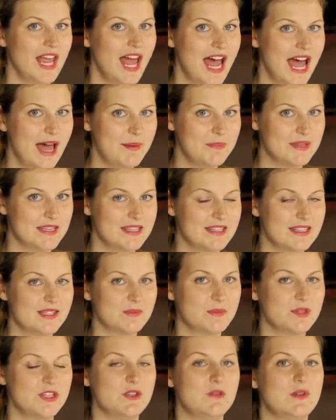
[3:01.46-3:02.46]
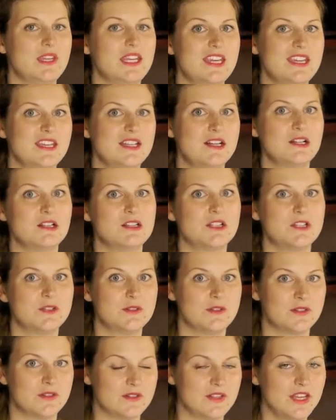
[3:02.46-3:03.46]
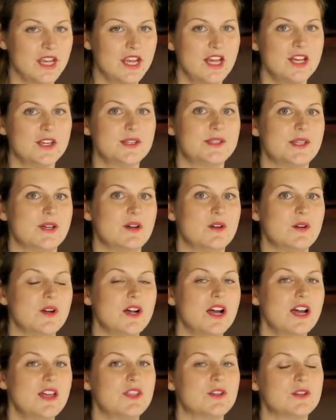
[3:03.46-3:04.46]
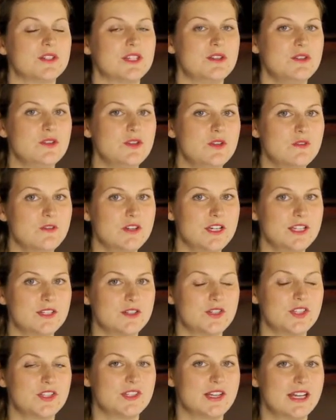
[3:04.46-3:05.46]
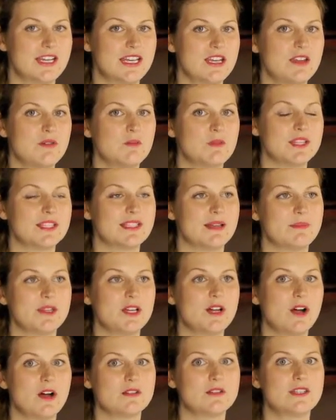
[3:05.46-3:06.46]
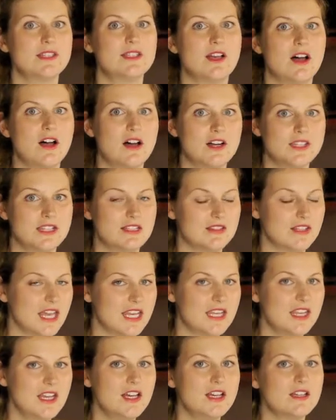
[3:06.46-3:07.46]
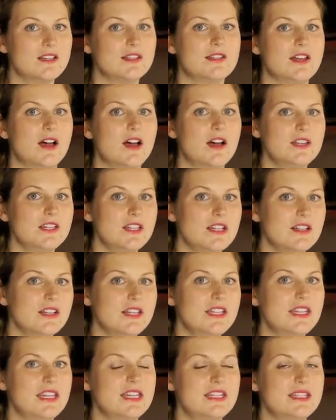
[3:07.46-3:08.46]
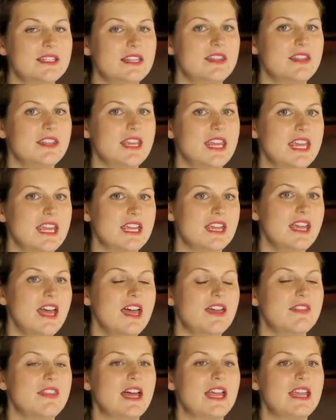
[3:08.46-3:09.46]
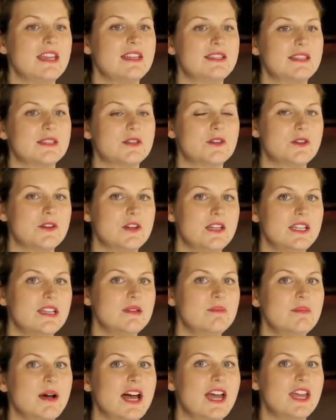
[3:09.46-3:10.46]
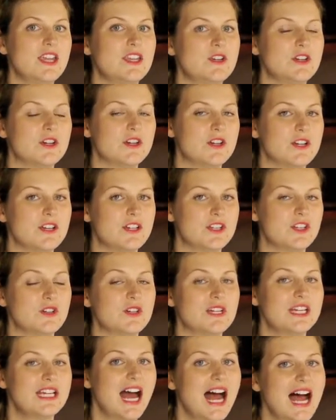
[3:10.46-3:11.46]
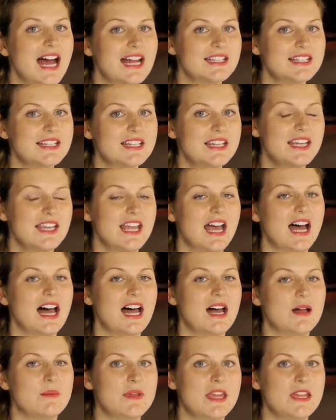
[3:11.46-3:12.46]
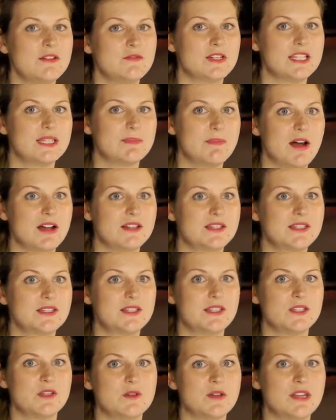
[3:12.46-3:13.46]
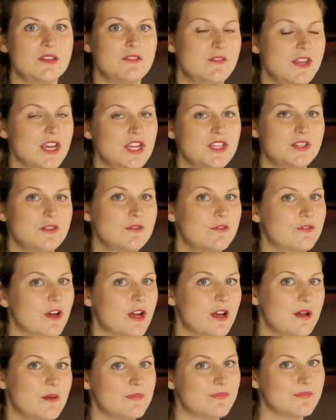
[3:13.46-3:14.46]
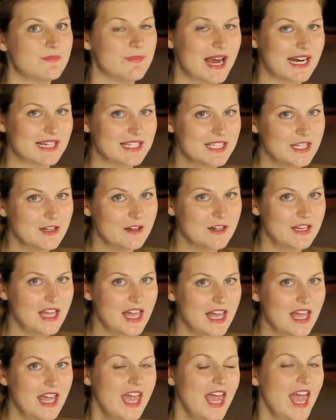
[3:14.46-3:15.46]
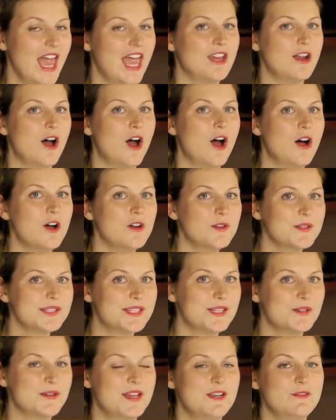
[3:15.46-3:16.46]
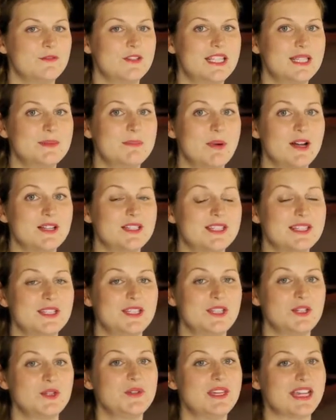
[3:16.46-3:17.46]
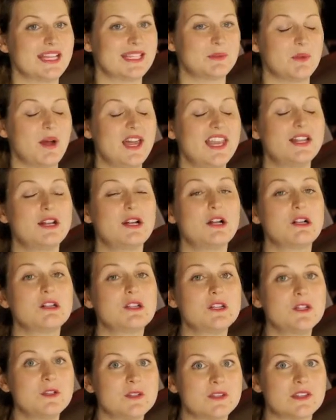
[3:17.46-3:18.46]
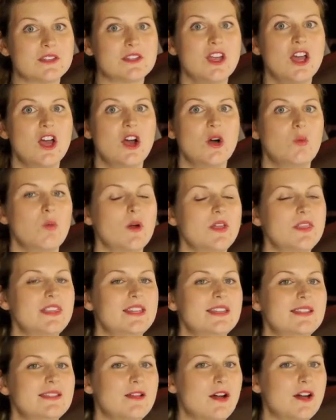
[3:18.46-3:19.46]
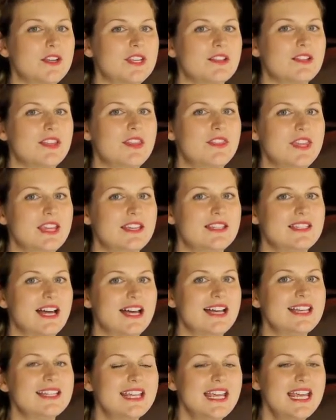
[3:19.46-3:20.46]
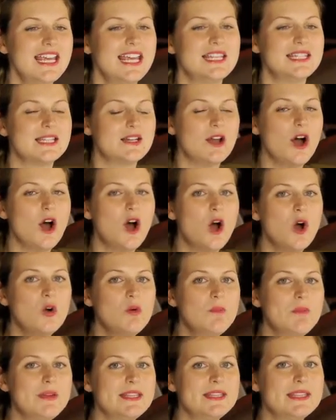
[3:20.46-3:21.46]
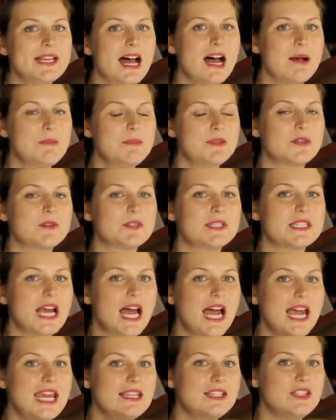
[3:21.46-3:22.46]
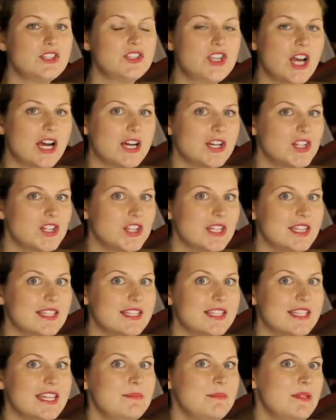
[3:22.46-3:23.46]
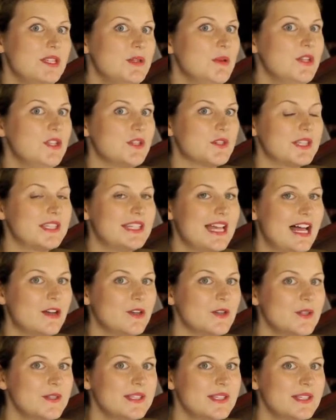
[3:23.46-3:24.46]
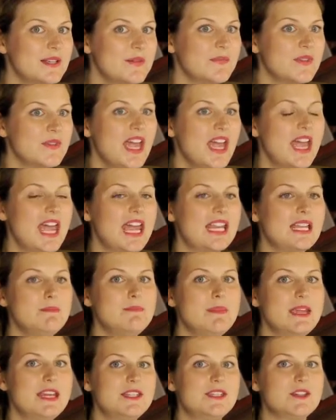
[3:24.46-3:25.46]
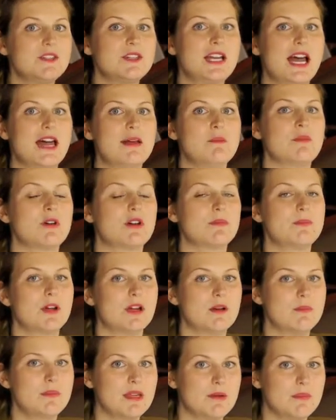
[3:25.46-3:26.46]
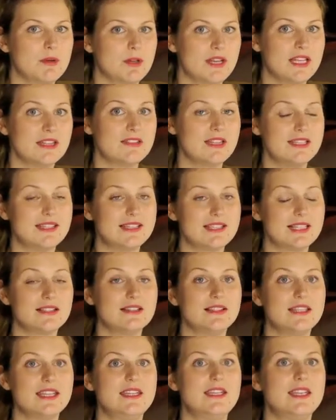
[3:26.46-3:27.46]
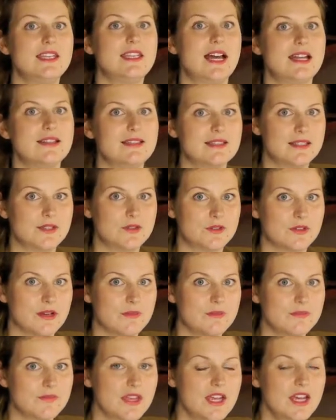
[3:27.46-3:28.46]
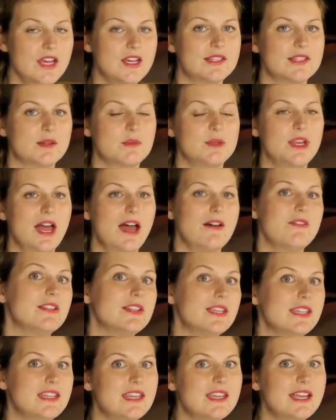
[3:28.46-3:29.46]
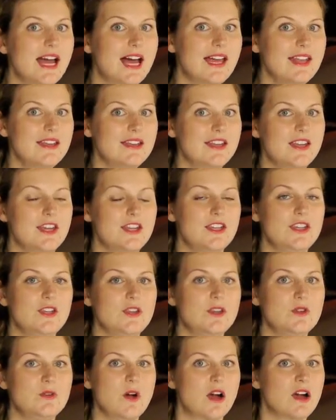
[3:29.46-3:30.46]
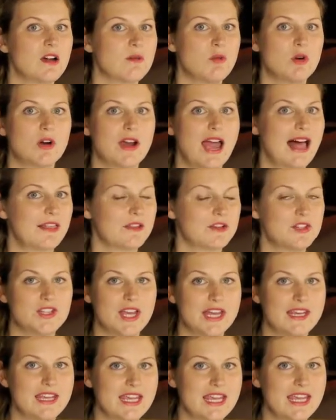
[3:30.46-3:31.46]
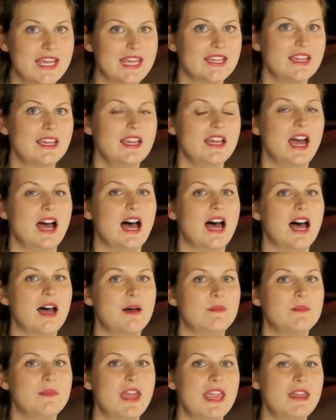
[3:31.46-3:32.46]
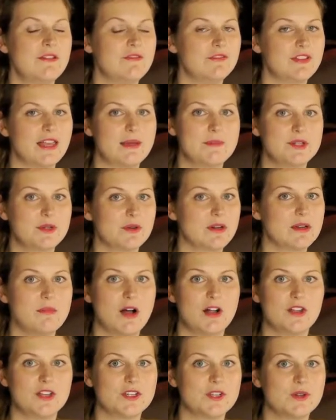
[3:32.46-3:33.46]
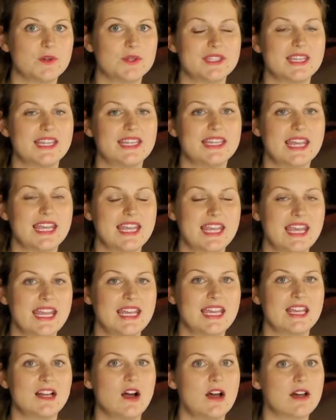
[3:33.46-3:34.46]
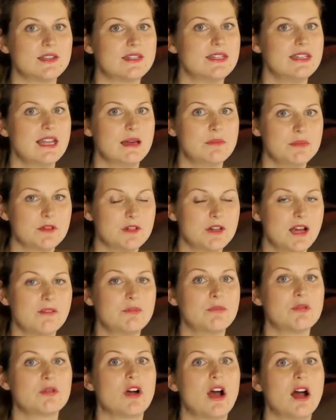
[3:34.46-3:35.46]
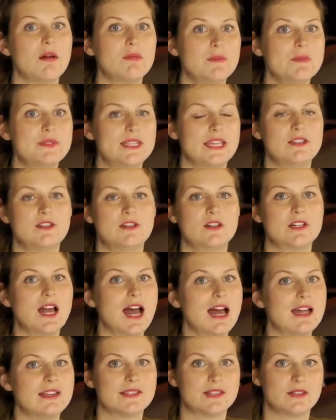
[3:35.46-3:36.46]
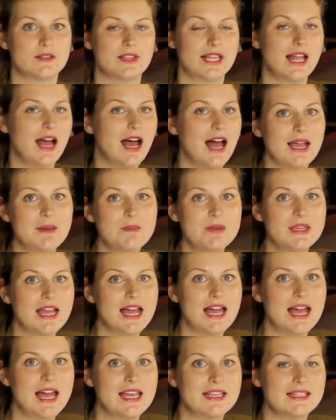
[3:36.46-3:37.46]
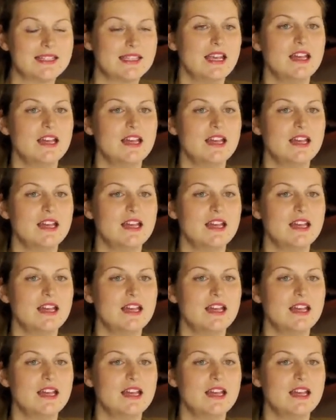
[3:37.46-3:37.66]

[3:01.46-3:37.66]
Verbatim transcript: happens when you eat gluten. So there's a new research study with something called zonulin. Zonulin is the thing that is secreted by your, your gut um, in response to invasion from bacteria and also in response to, guess what, gluten. What this zonulin thing does is it opens up those tight junctions in between your cells and it makes your gut more permeable. It leads to leaky gut syndrome. So when you have a leaky gut, you are more allergenic, um, inflammatory molecules can get in and cause a number of problems in your gut. So, like IBS,